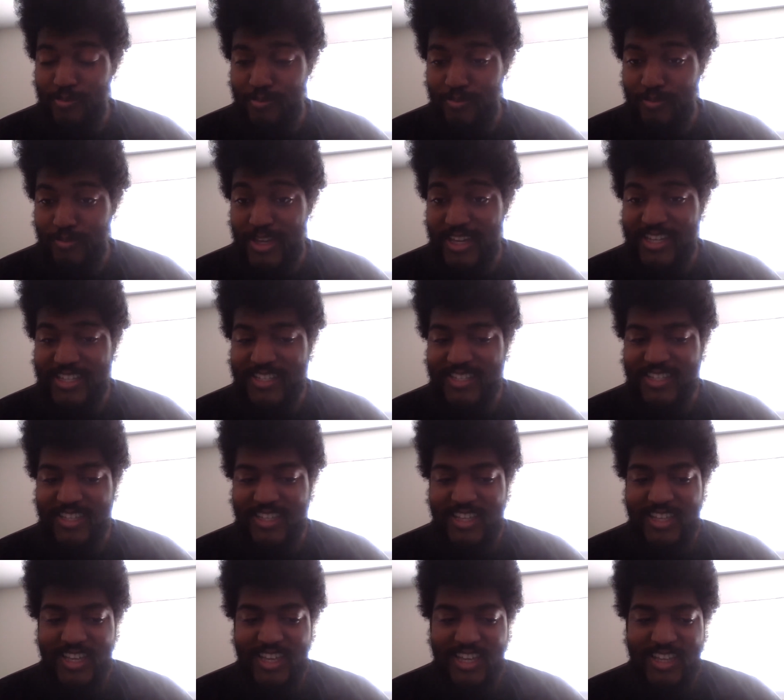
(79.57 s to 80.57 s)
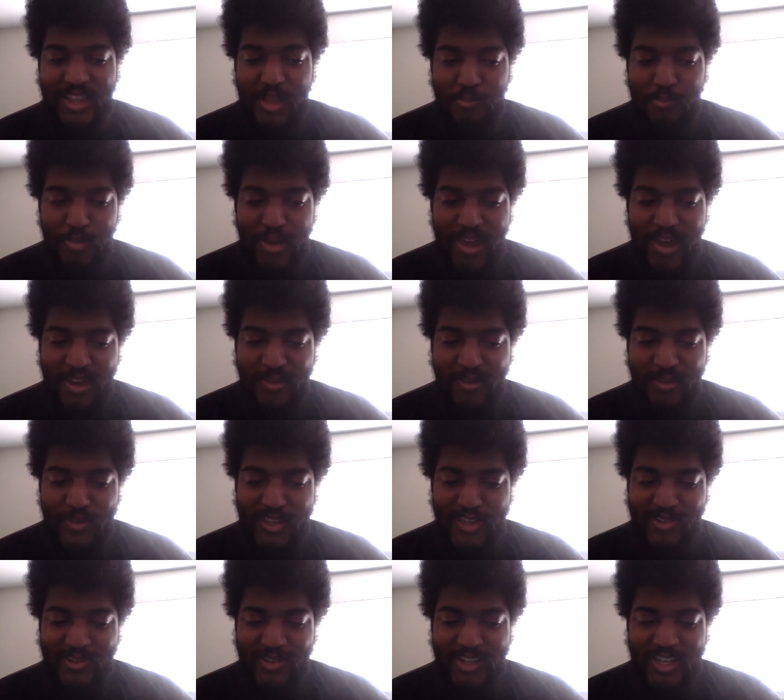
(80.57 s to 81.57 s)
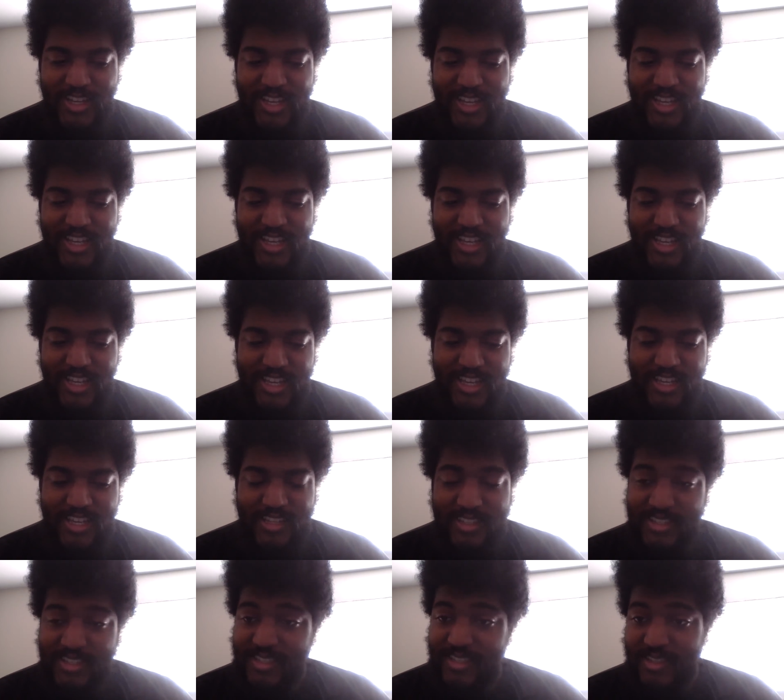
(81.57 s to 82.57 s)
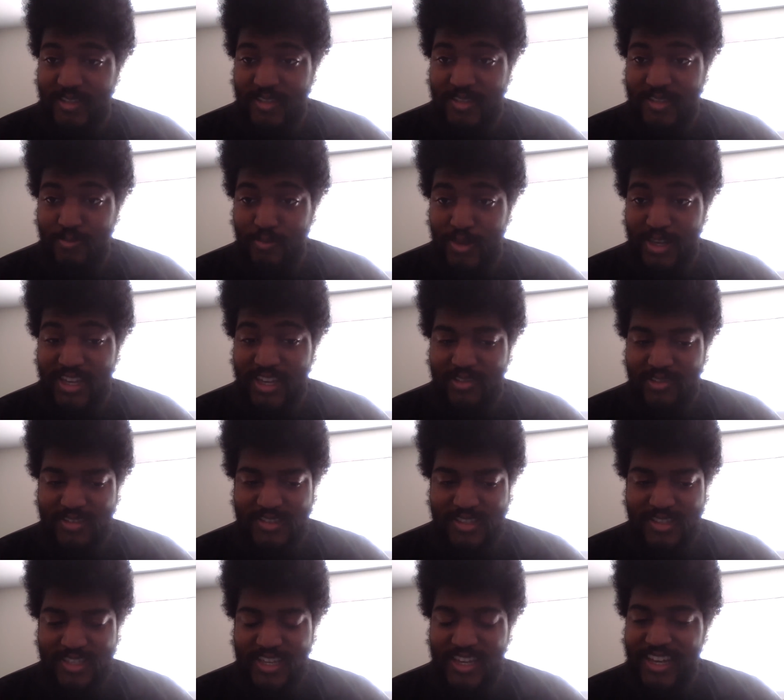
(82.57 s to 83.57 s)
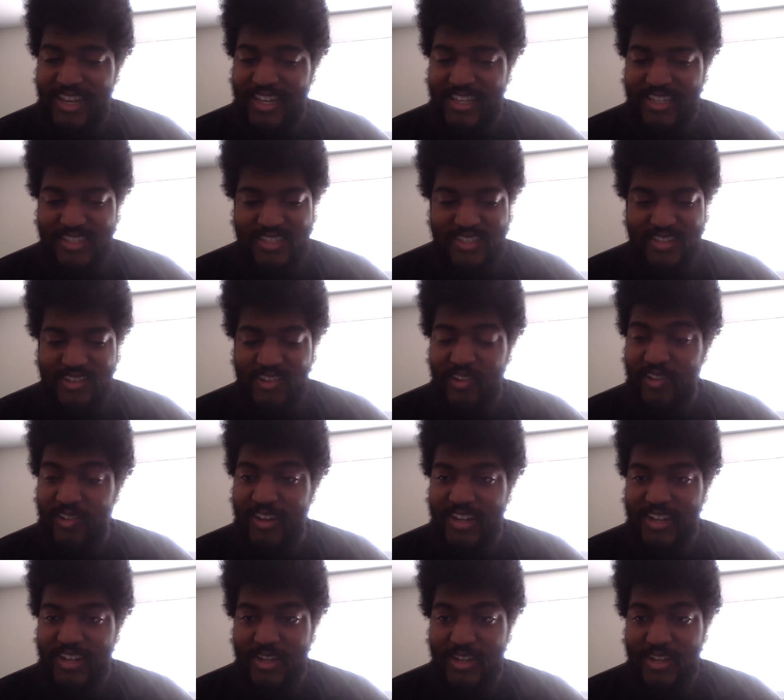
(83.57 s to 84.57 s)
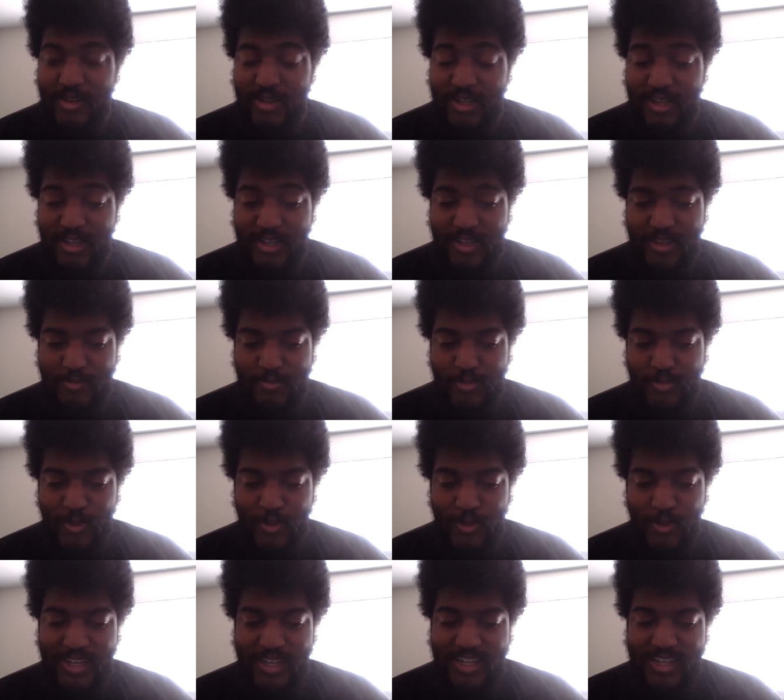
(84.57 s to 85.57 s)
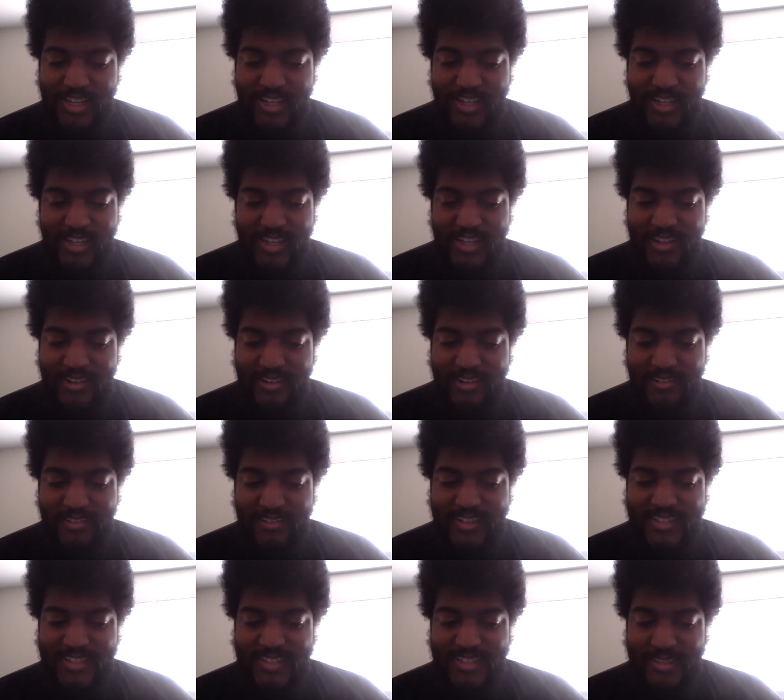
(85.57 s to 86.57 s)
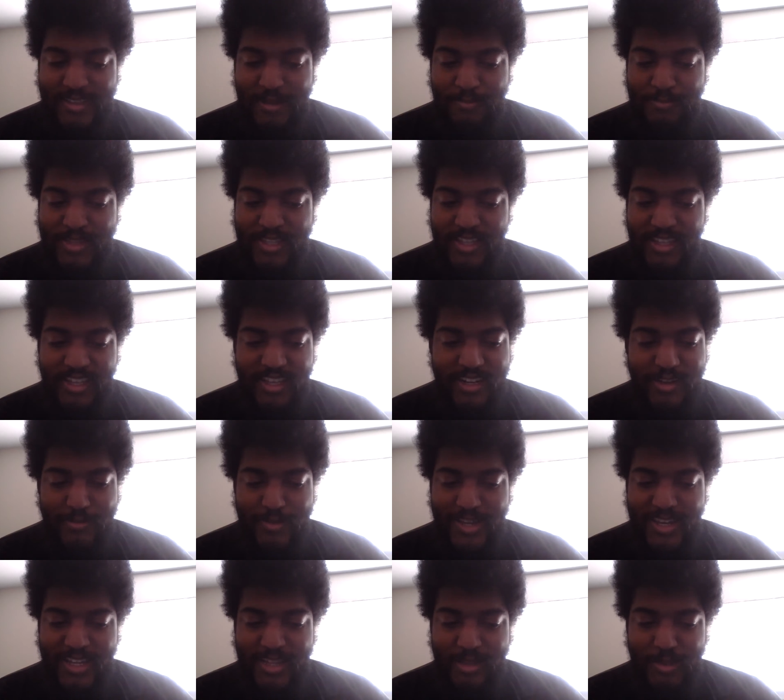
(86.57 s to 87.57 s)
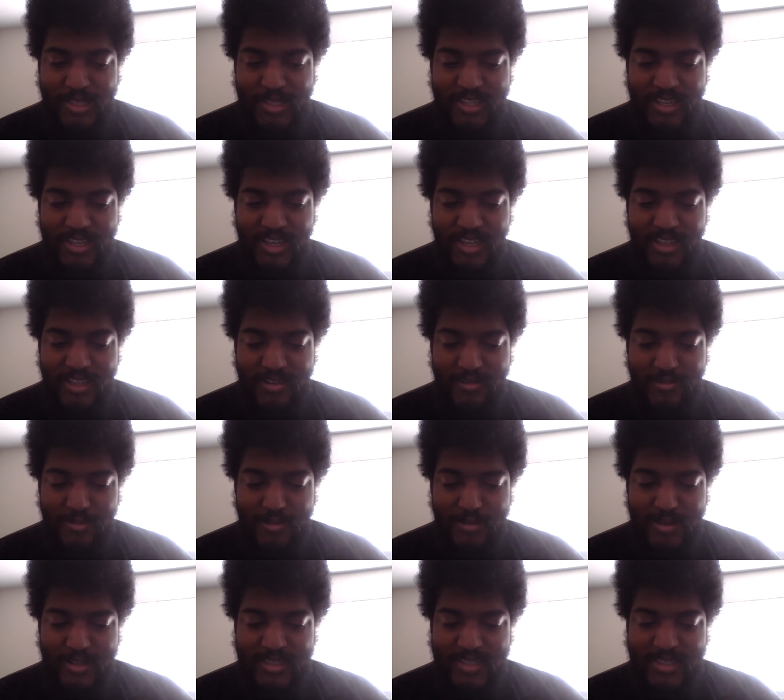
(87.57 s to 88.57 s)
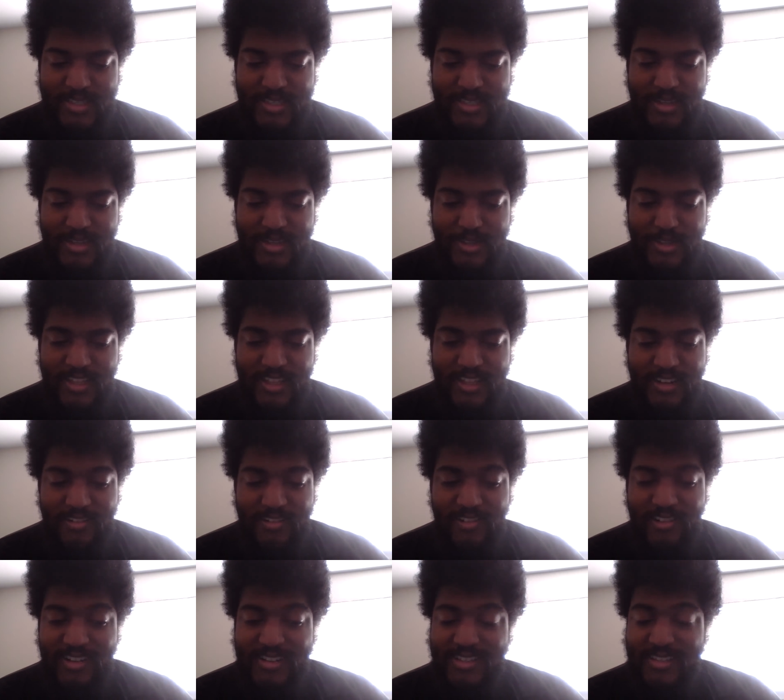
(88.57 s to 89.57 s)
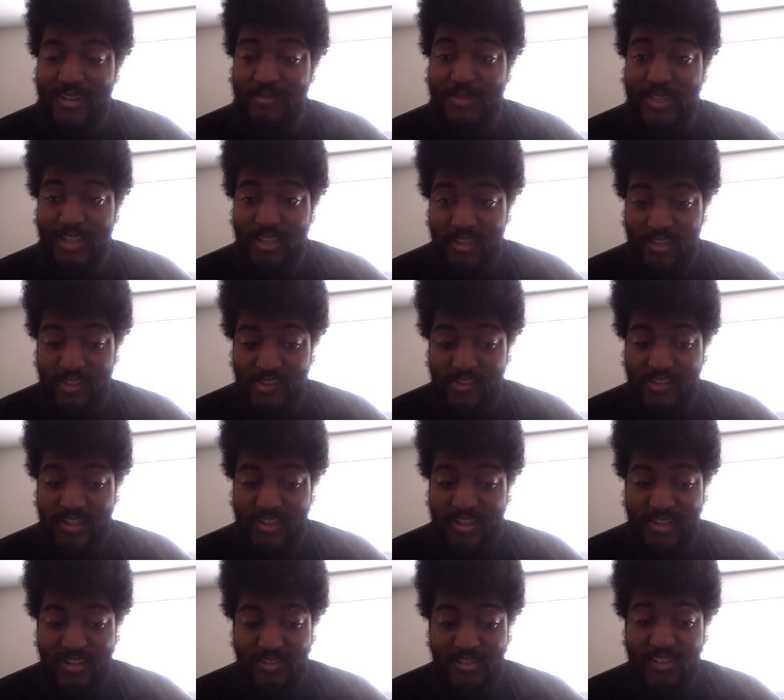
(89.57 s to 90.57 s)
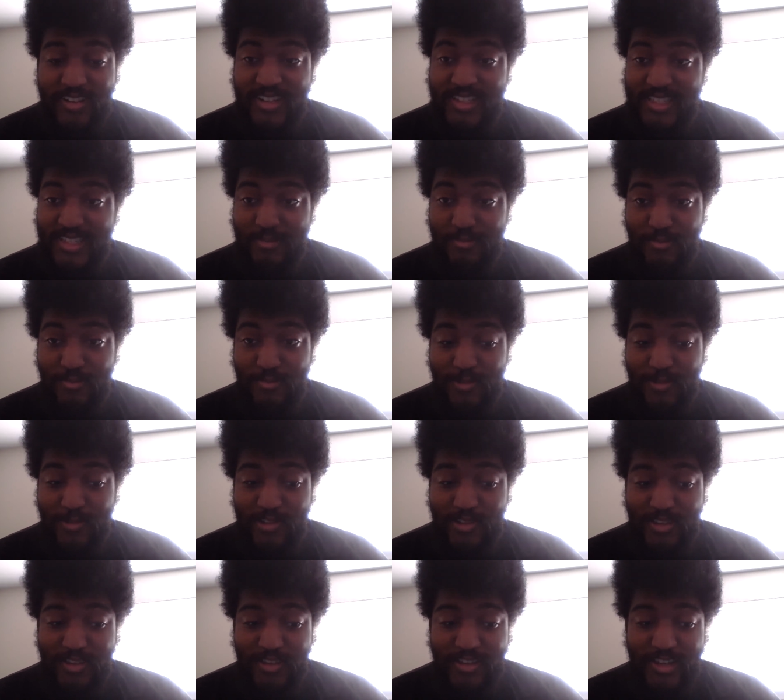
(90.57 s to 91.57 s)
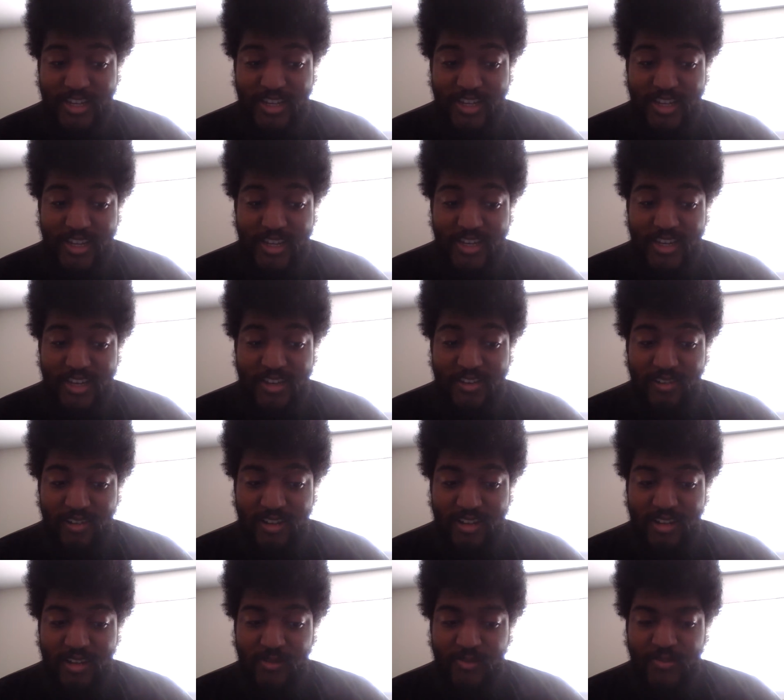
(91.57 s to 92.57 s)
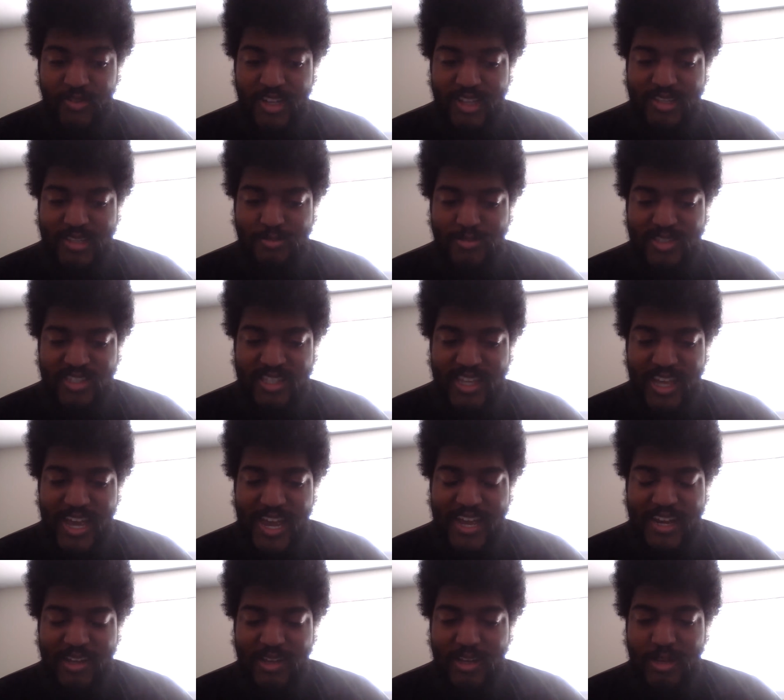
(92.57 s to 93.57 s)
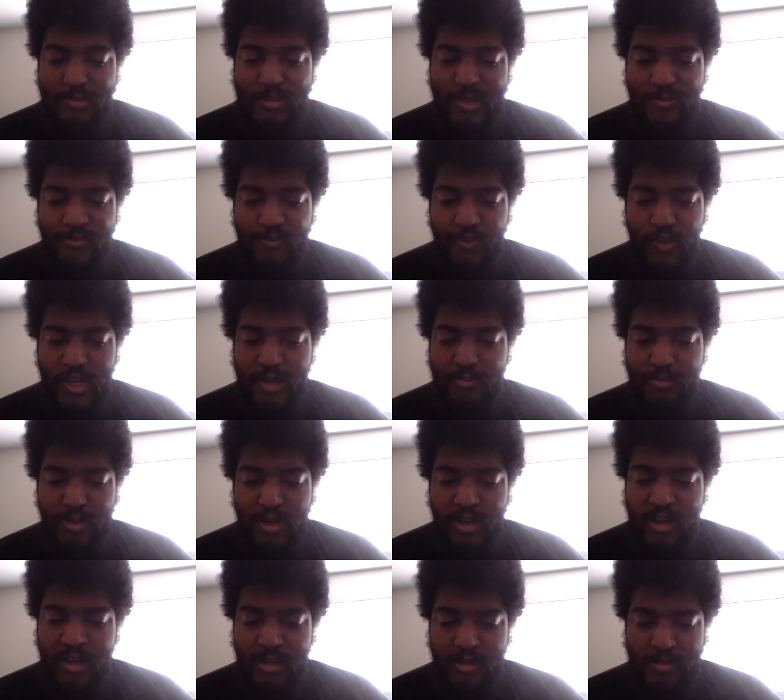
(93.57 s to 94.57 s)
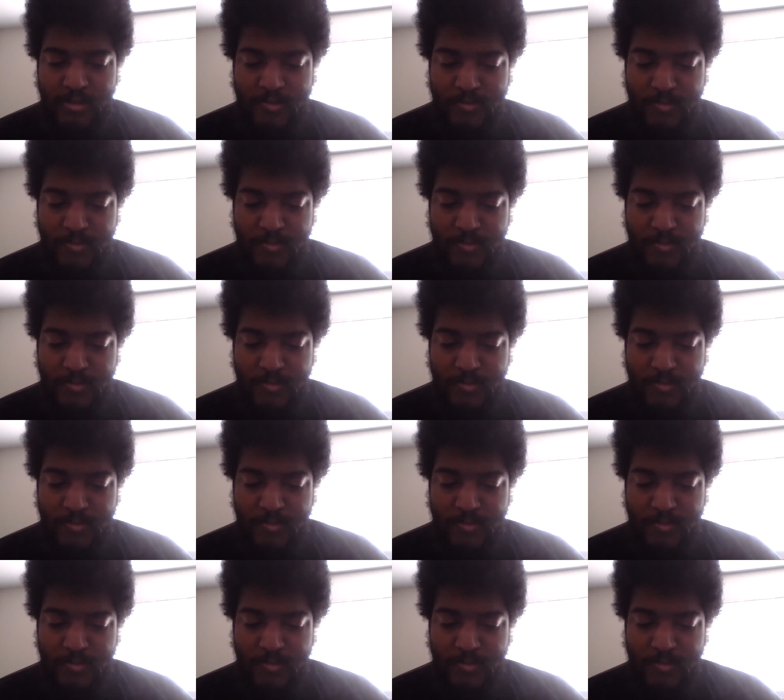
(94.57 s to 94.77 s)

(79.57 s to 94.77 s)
Mixon in the backfield. Yes, this Bengals attack is on another point. They're on something here, man. Let me tell you, they're on something. They're on something good. They're on something real good. And on the defensive side of the football,